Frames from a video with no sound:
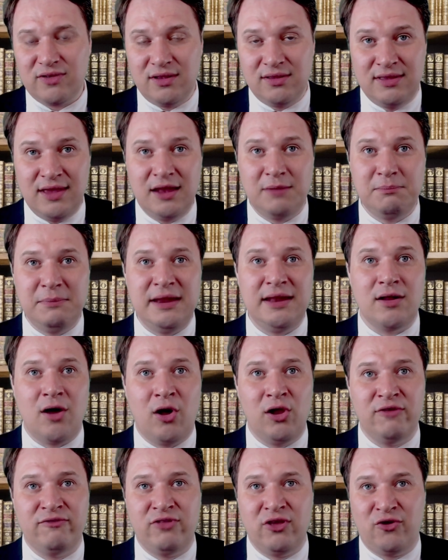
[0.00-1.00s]
did meet
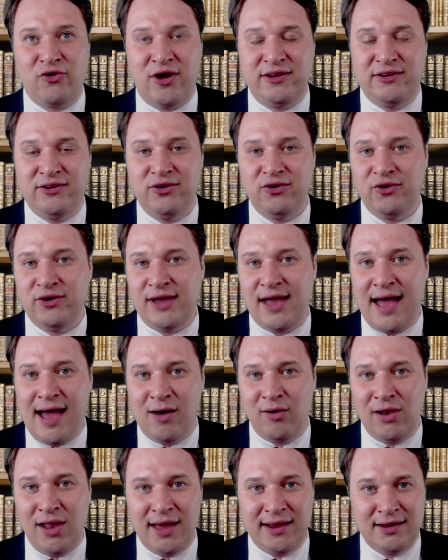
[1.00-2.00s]
all of the criteria
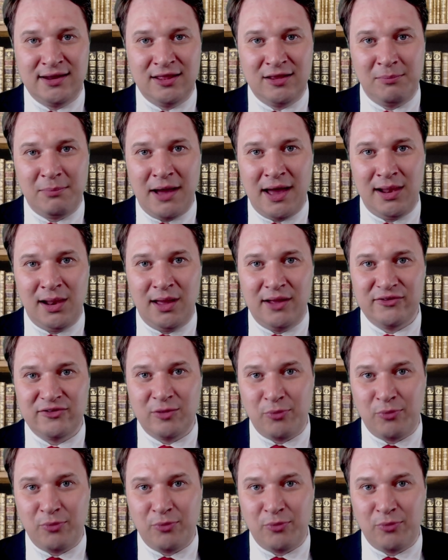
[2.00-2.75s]
outlined in the bylaws.